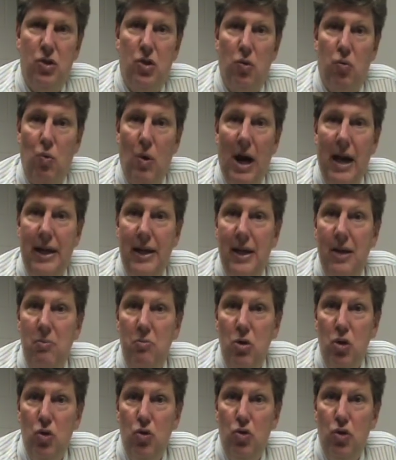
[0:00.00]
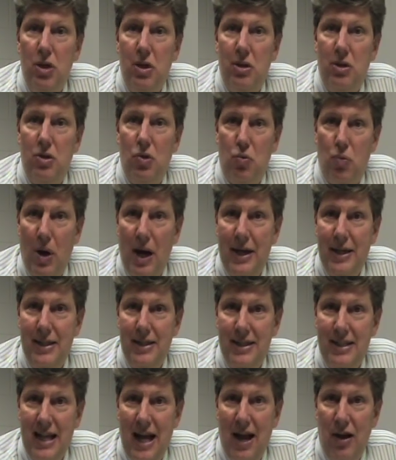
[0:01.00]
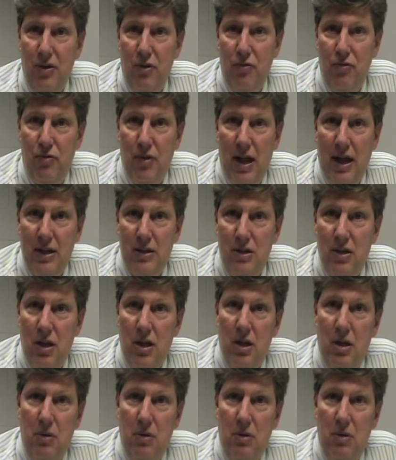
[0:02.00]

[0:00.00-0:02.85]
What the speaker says: to write in music, to write in sound effects,